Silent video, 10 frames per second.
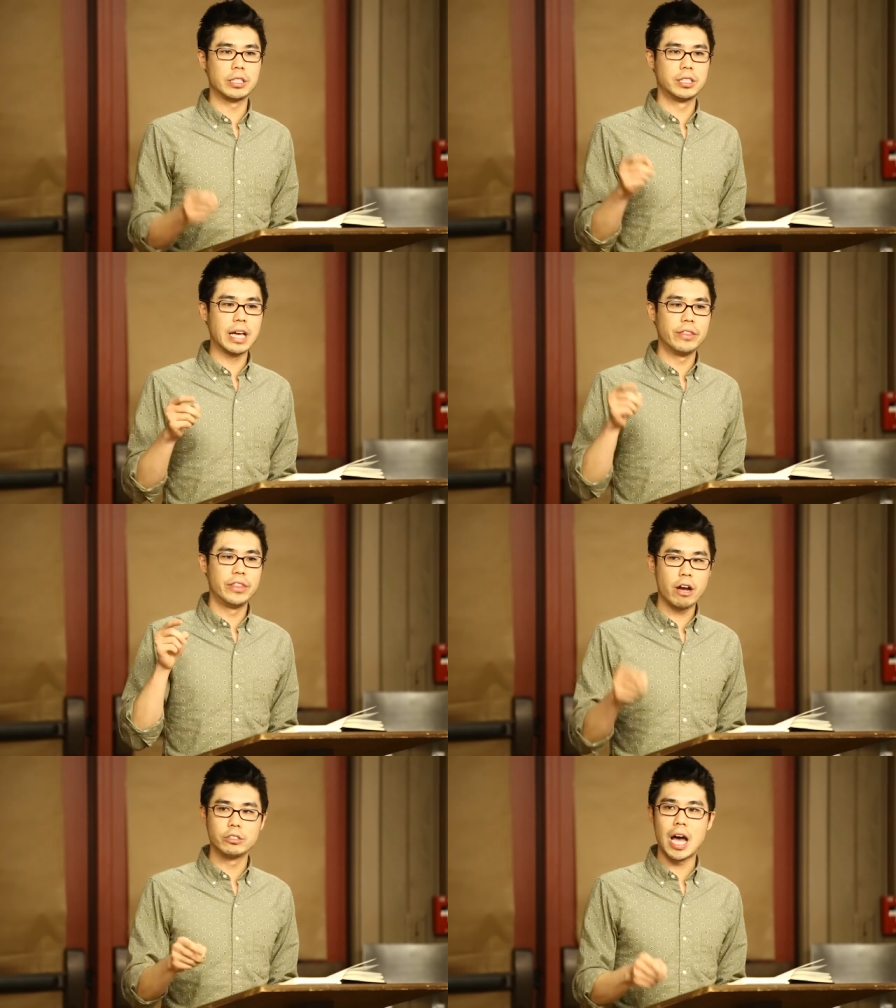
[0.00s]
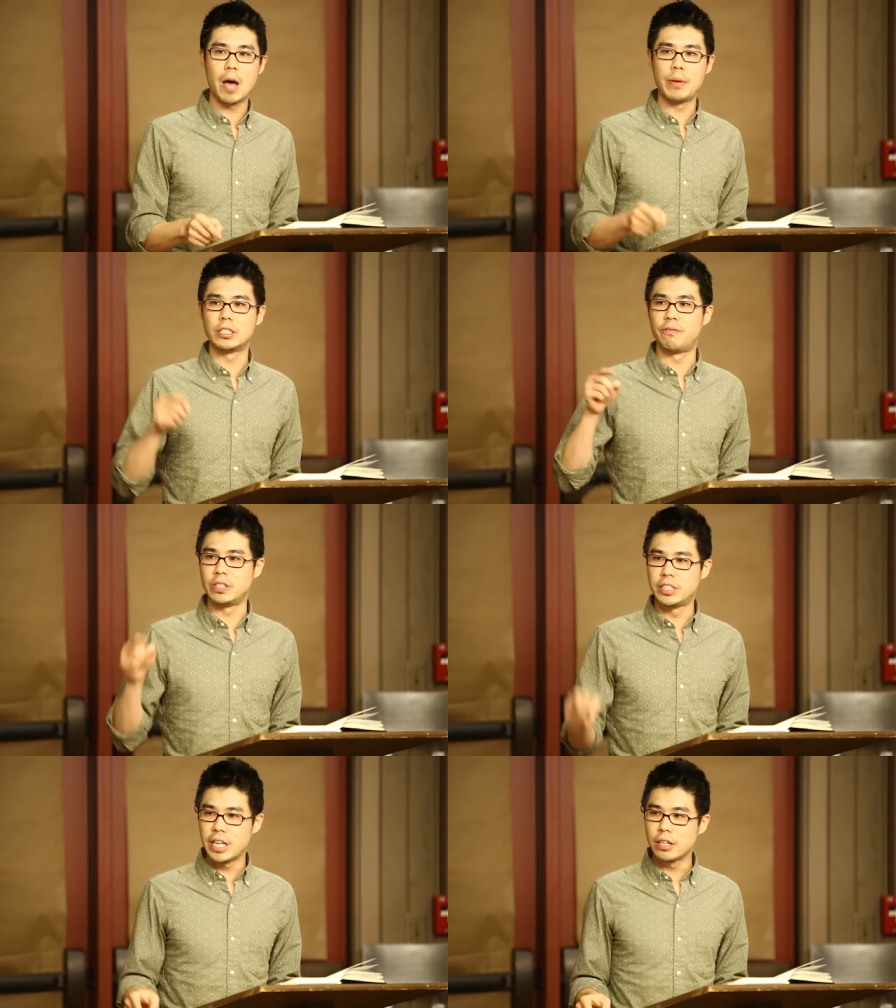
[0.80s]
Instead, their job is to
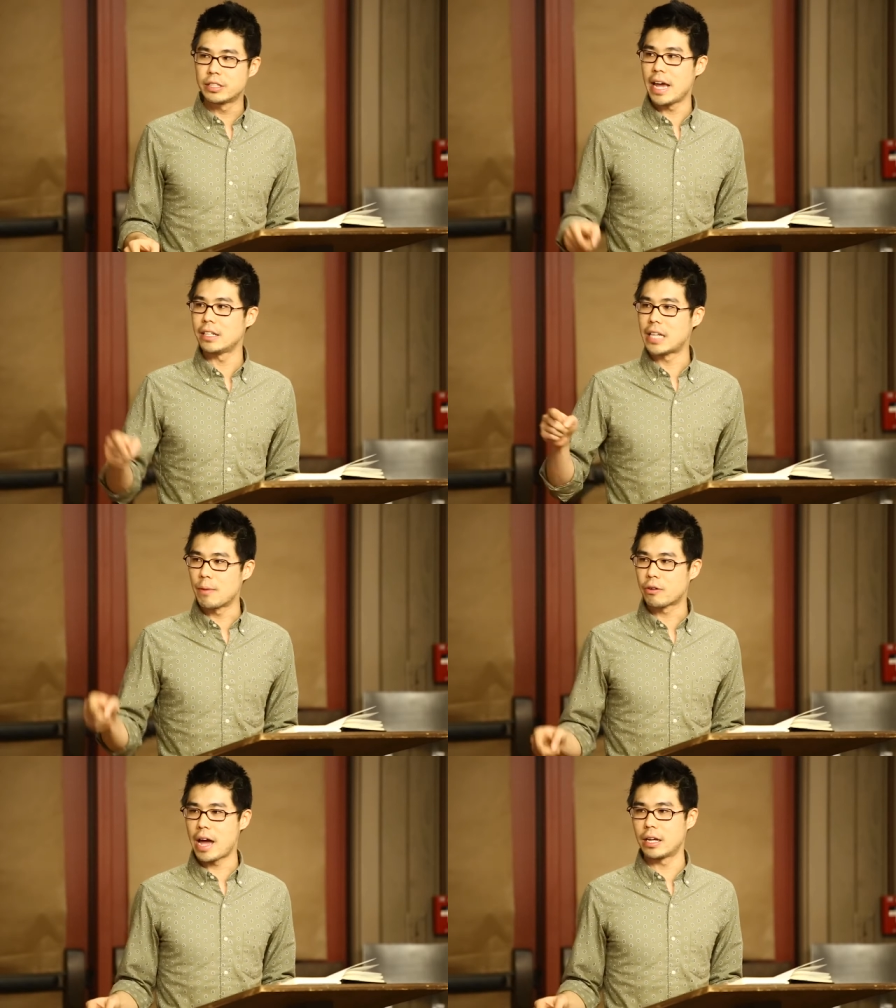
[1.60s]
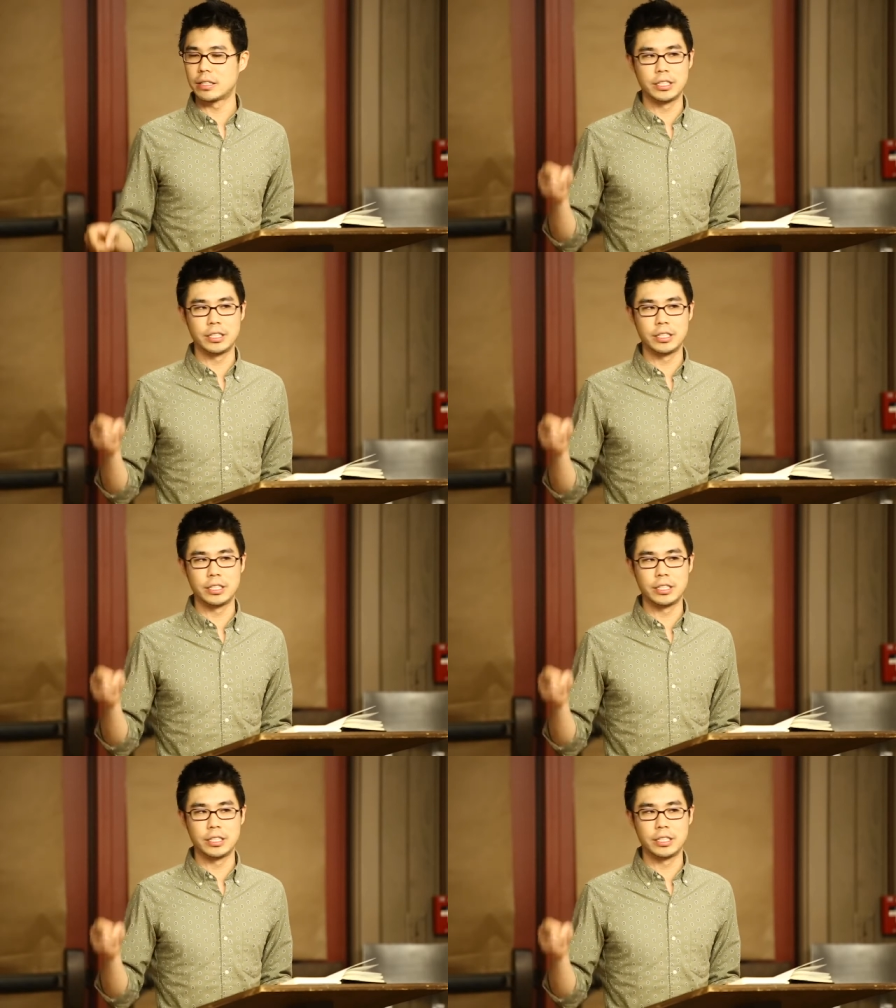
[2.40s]
facilitate democratic